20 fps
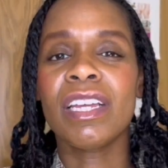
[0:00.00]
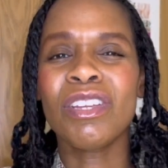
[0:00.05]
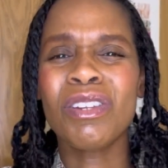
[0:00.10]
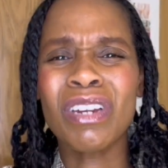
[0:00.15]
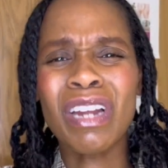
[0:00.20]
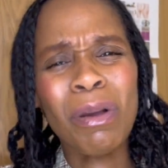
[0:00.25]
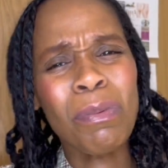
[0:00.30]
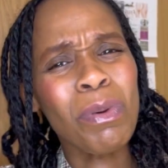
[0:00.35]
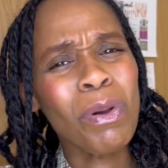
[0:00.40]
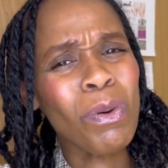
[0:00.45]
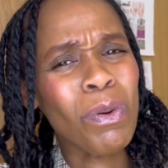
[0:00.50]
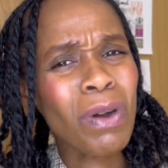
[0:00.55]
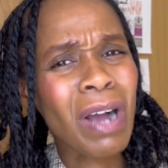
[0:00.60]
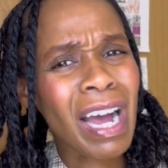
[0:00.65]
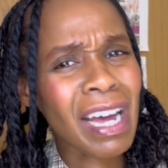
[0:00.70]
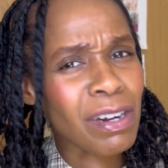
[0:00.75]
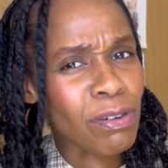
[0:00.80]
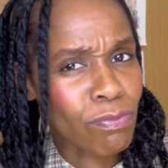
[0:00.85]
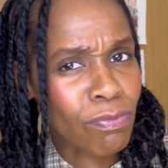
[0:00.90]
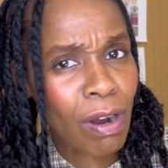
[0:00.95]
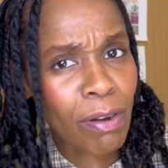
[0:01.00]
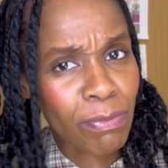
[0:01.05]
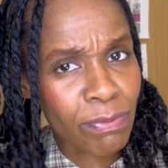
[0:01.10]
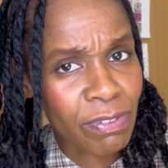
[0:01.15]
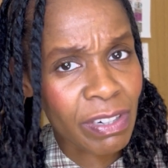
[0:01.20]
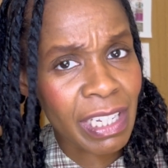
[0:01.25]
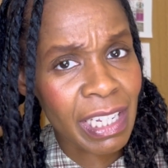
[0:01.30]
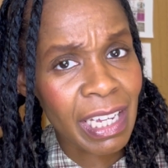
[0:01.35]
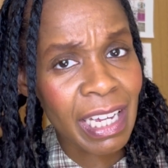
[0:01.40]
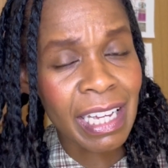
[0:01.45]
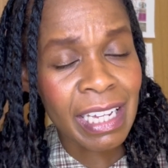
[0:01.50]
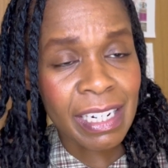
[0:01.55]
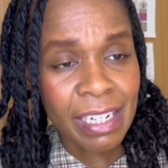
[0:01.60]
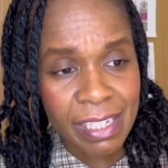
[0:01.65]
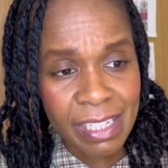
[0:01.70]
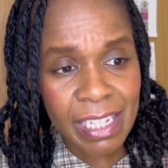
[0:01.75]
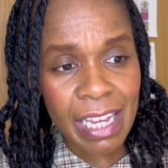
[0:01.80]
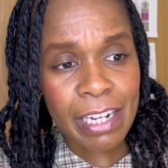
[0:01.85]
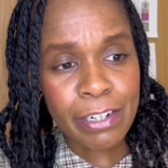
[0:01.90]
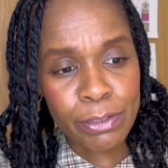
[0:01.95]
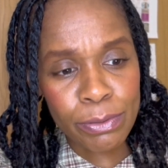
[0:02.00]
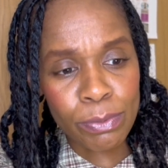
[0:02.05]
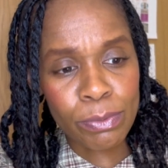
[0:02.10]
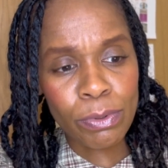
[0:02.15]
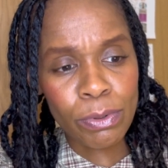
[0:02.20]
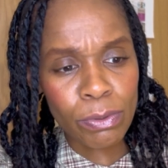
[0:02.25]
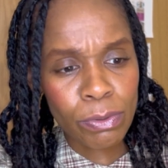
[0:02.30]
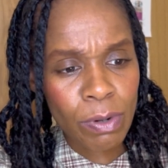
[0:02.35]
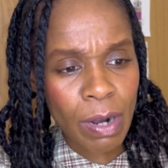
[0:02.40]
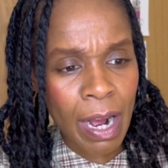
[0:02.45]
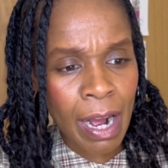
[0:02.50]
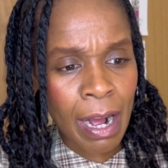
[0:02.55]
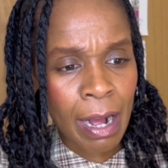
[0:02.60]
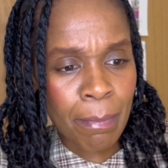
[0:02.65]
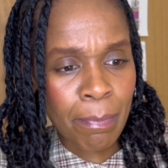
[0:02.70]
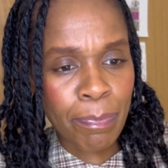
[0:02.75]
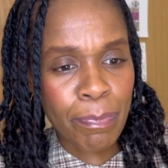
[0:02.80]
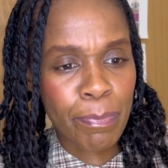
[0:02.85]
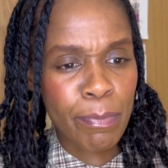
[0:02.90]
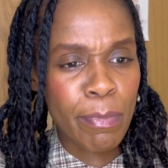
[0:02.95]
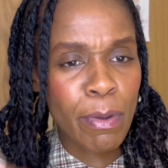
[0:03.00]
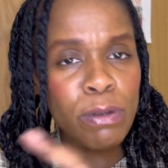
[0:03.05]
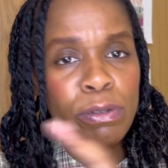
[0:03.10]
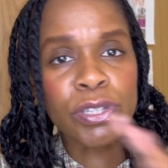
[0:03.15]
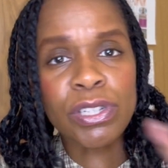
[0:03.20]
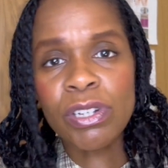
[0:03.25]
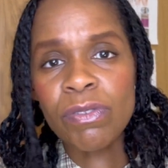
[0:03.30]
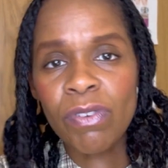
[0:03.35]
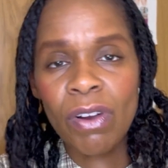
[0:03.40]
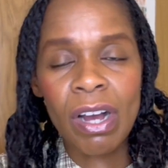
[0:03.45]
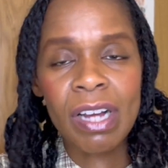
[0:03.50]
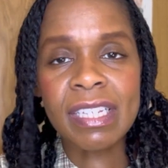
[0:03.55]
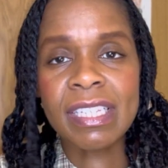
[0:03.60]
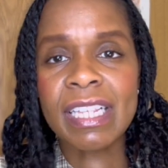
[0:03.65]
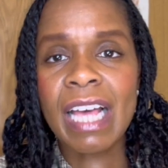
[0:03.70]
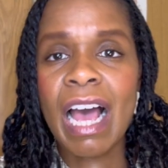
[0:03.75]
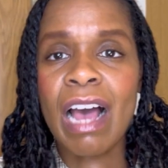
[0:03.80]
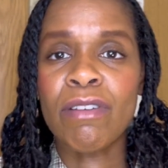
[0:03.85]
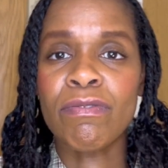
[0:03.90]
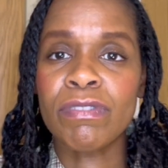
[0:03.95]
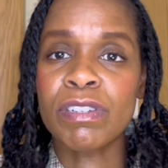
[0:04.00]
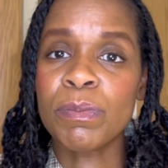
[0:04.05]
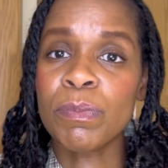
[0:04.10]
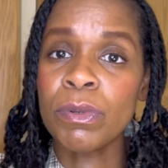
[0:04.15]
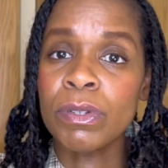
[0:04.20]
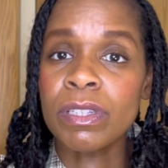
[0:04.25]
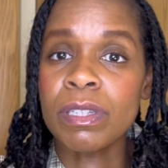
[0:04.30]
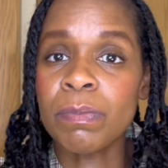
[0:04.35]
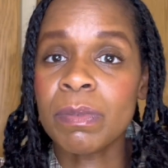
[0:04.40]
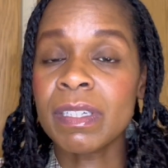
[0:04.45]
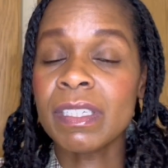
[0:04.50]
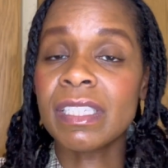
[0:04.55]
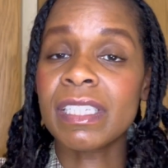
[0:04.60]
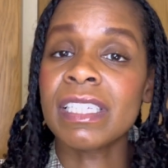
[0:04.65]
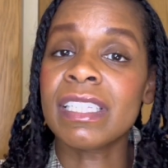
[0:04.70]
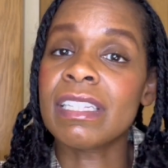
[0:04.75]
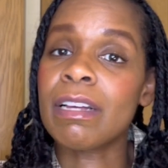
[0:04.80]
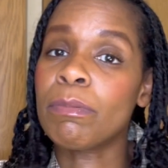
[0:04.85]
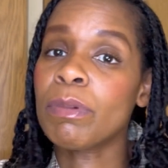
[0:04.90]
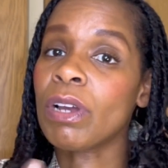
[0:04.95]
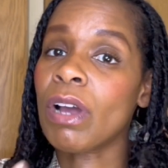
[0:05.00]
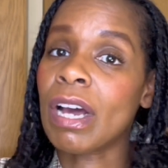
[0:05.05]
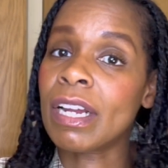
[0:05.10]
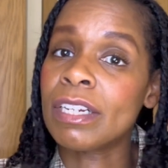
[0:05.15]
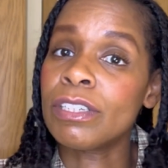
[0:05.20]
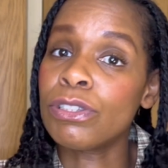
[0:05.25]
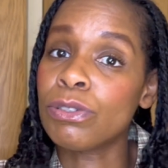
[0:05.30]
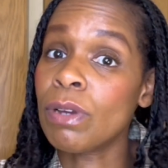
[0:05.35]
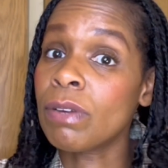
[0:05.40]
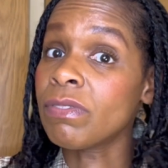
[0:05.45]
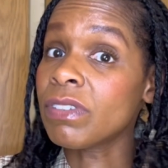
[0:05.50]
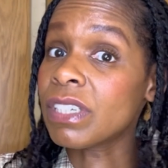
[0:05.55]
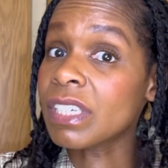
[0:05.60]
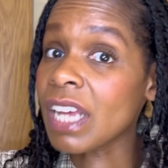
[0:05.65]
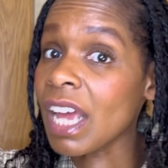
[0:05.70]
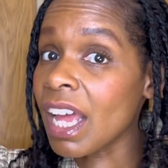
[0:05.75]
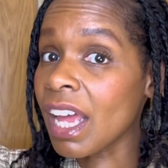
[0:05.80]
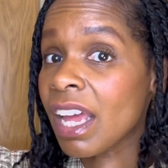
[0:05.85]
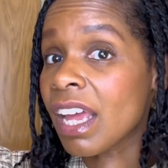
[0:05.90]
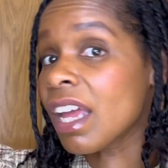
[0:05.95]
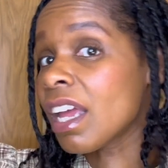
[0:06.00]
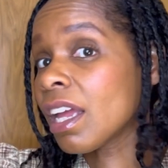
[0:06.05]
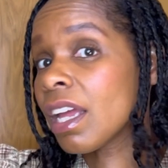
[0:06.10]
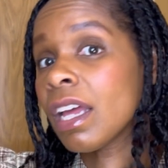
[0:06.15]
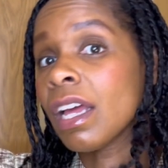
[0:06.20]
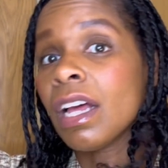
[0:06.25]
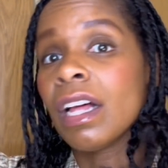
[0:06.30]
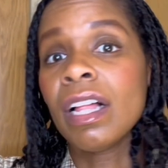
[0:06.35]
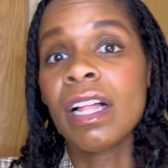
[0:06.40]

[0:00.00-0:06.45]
Now, we're all kind of roughly in a schedule. Most of us have responsibilities that we kind of do every day.